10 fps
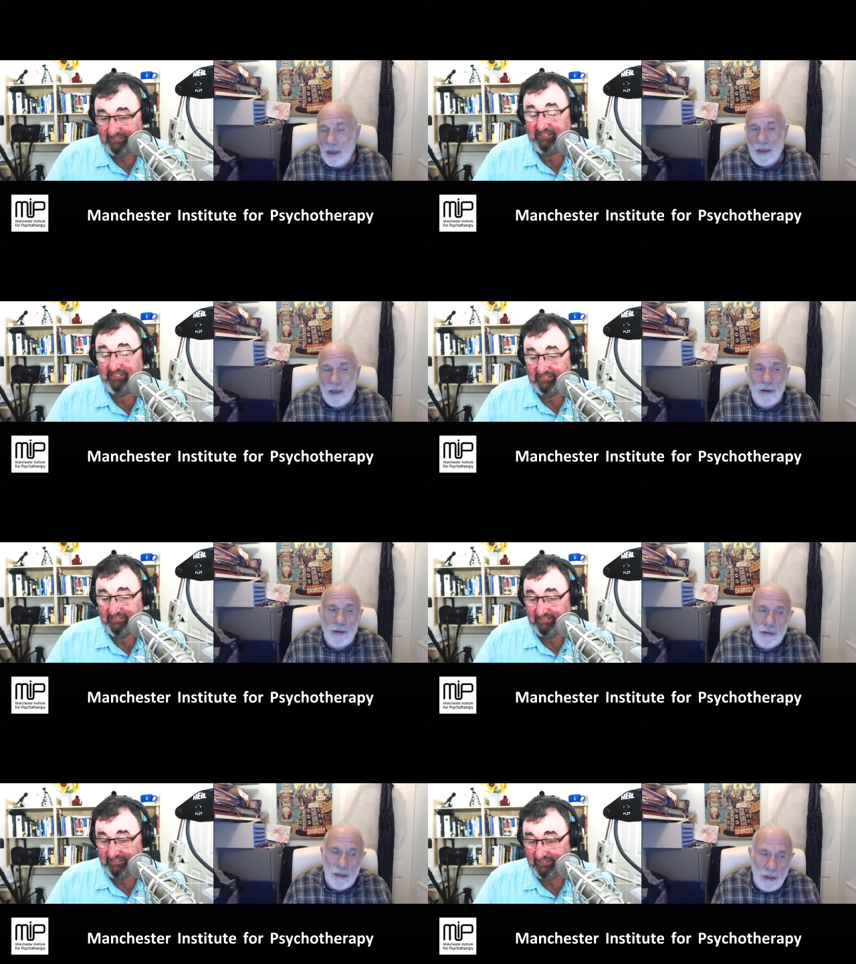Speaker 1: Now,
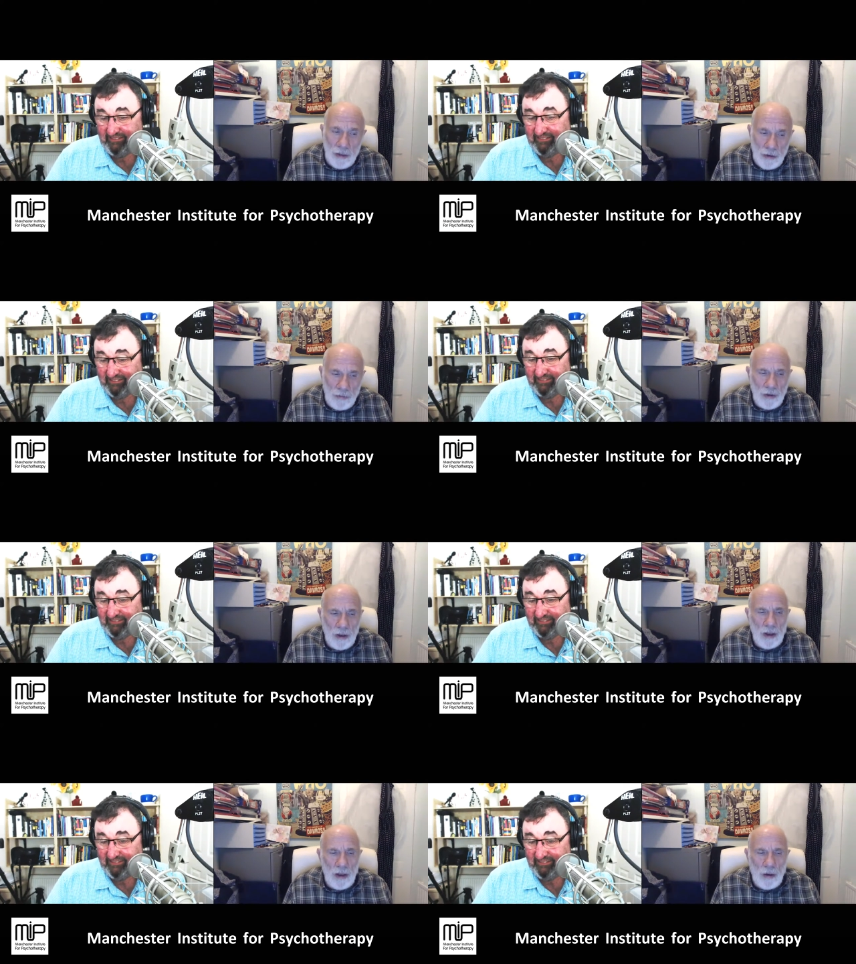interestingly enough,
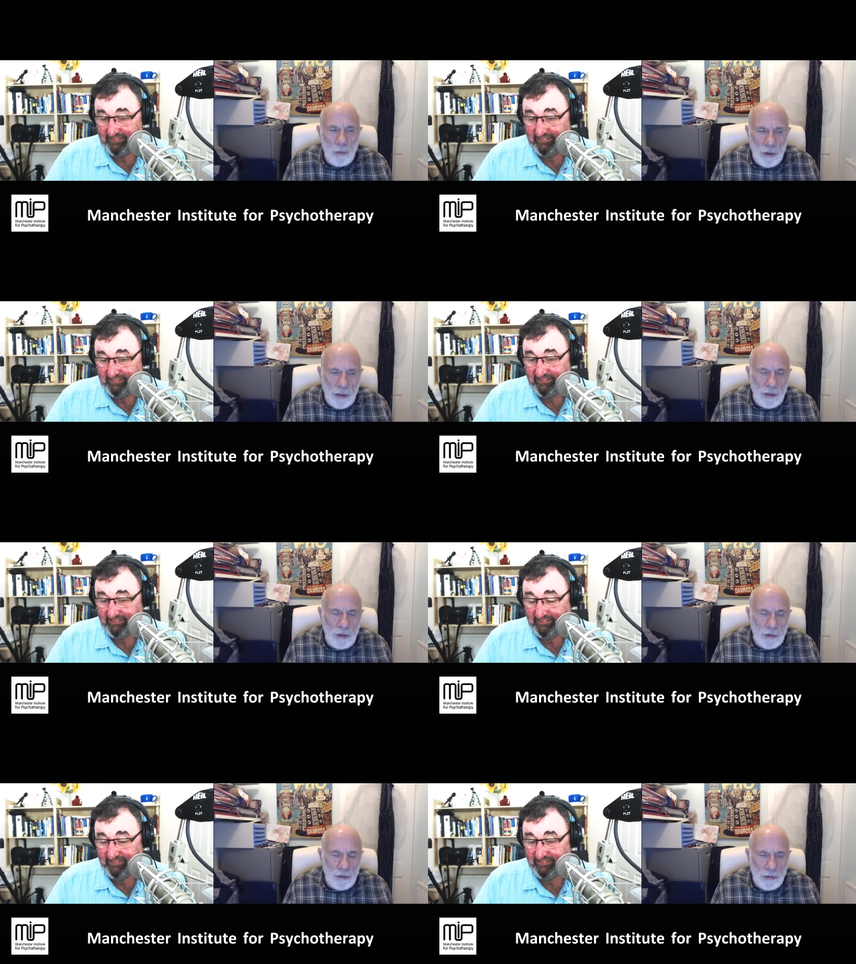when
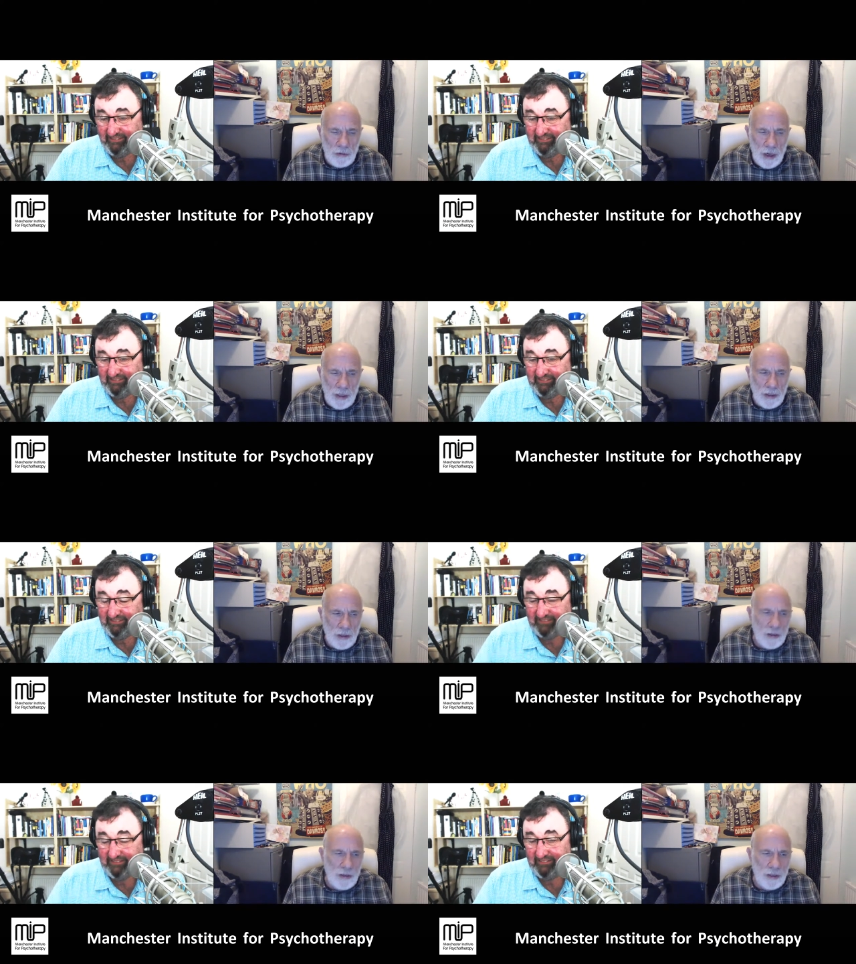he created it,
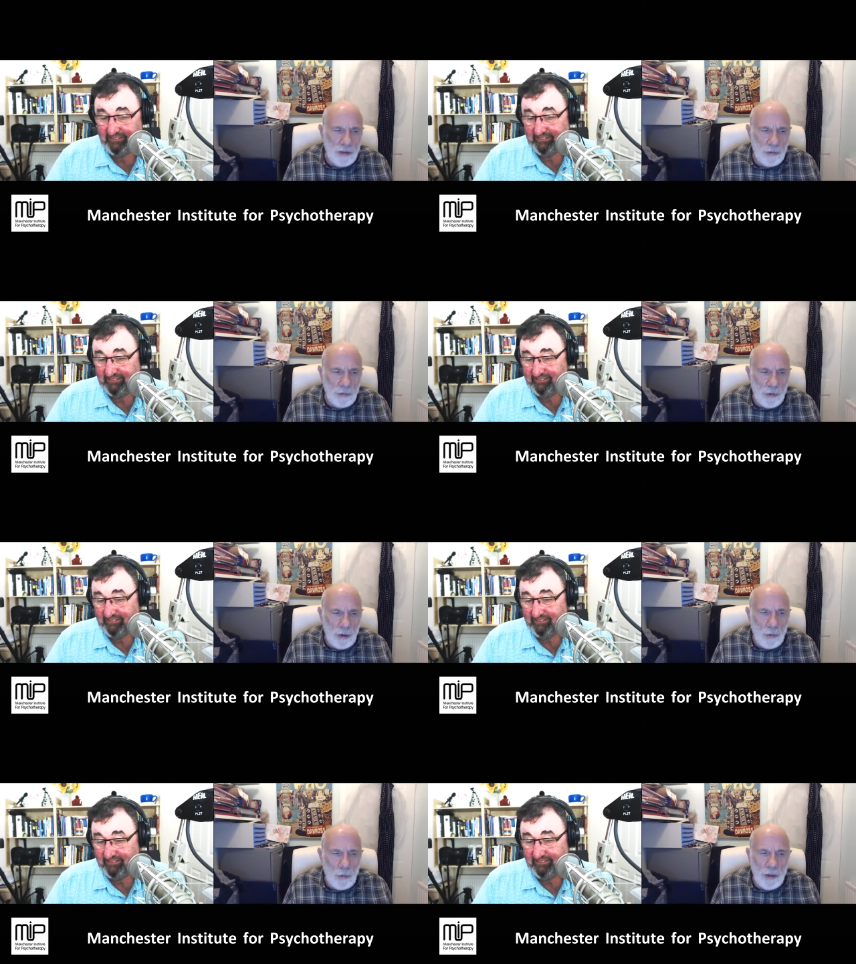I said to him,
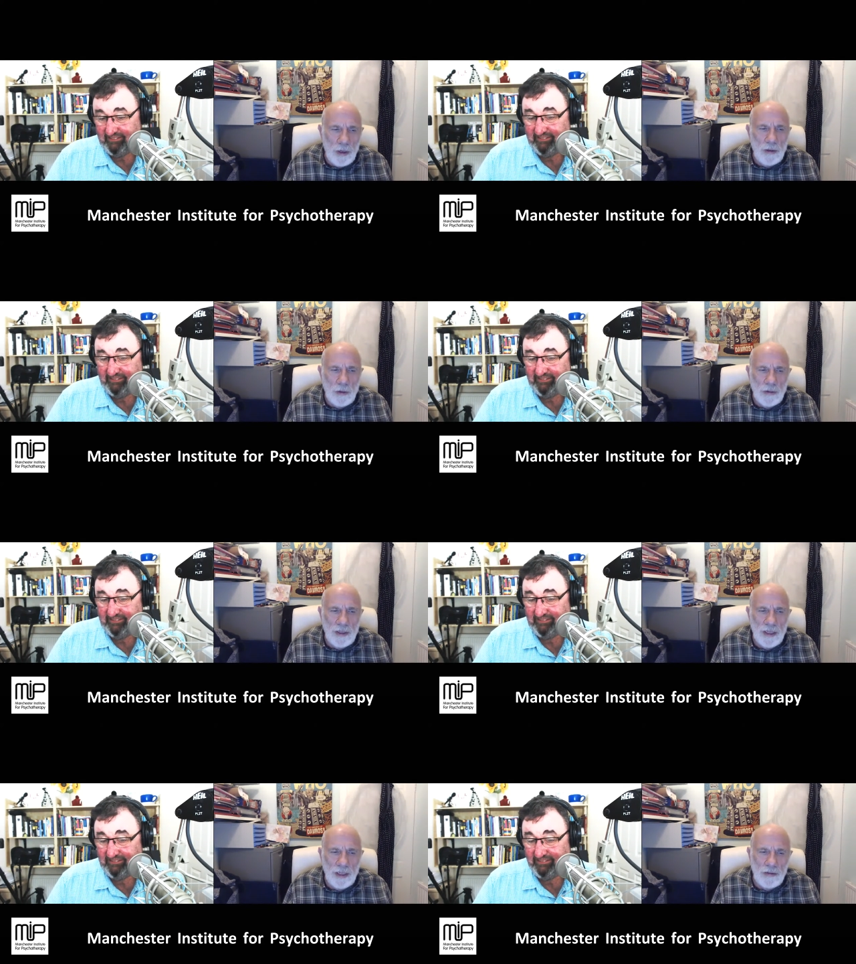"Why don't you call it
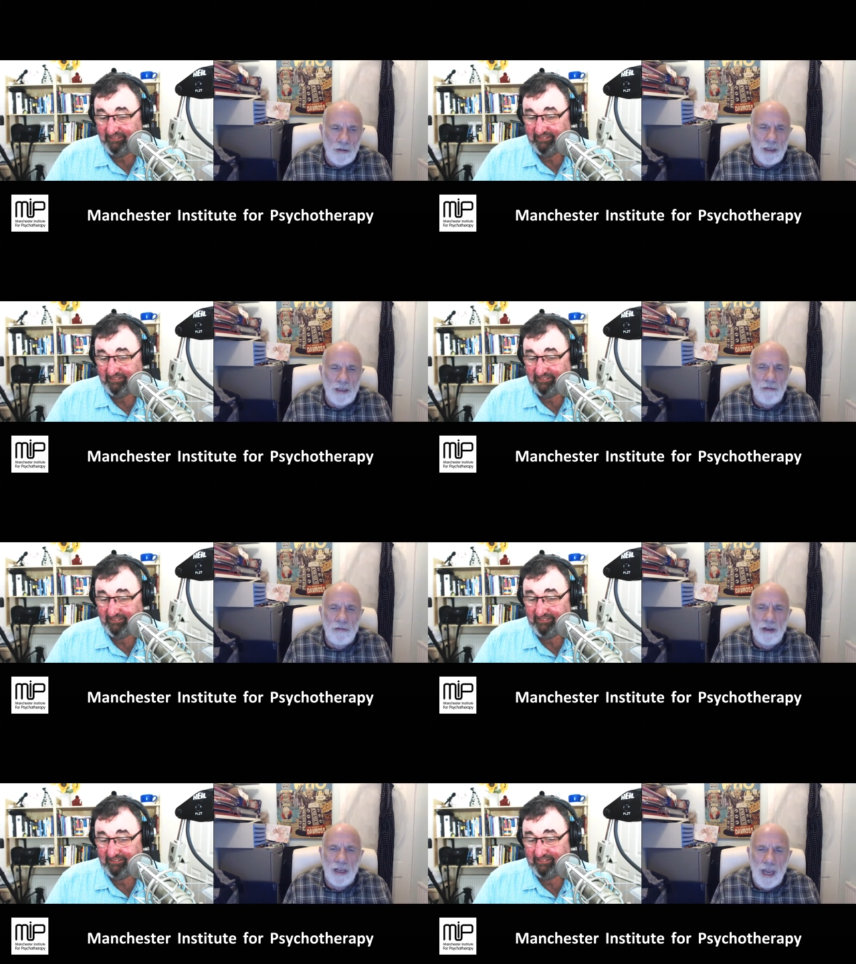Integrative
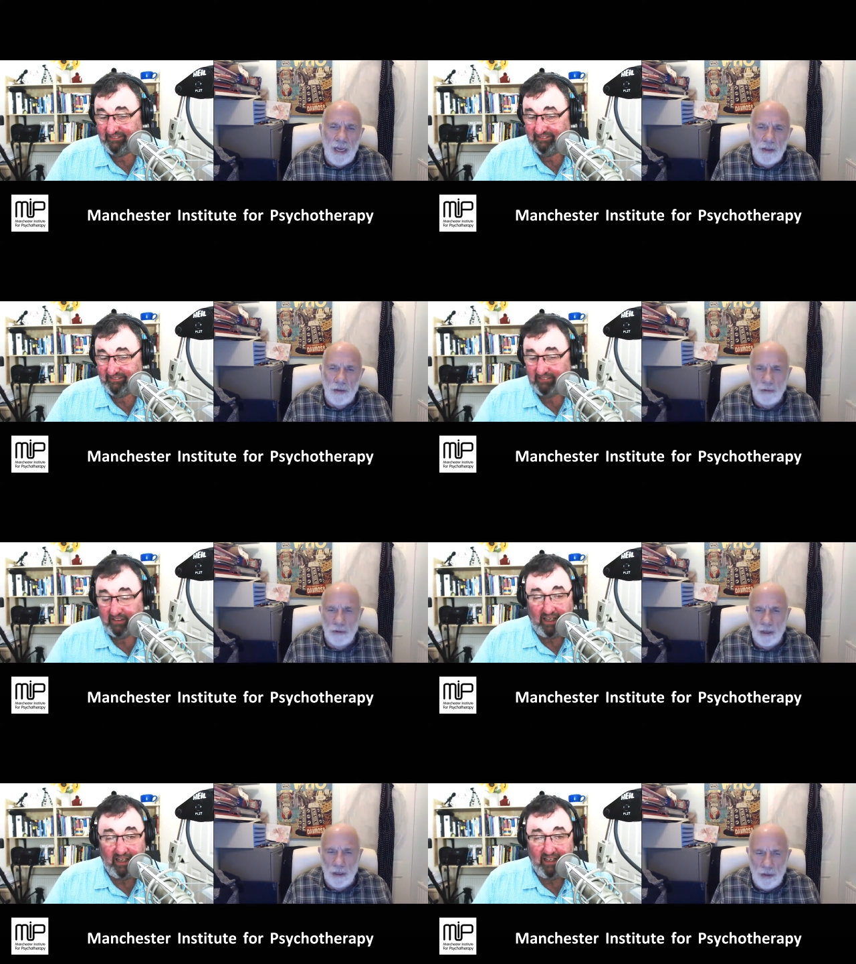Relational
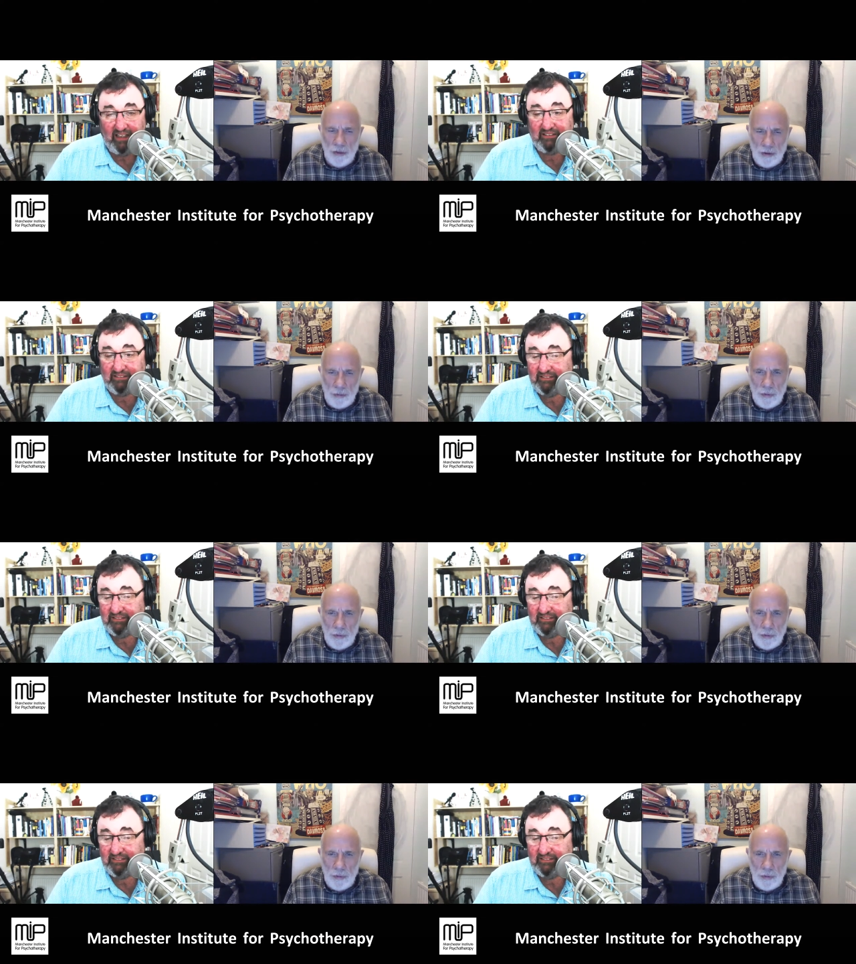ah. Psychotherapy?"